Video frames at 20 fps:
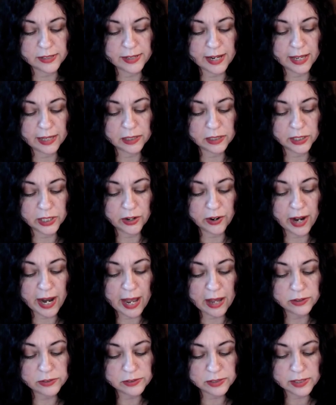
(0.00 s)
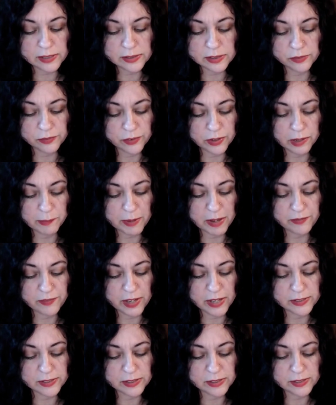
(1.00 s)
dangling our house keys in front of my
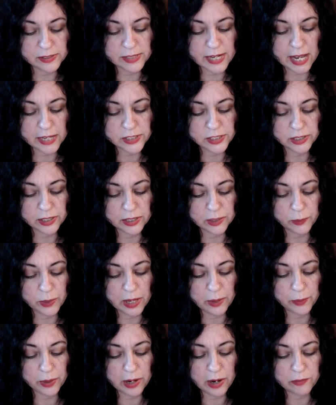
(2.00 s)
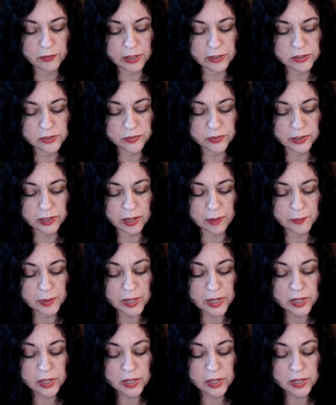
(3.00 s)
face and snatching it away when I reached for them,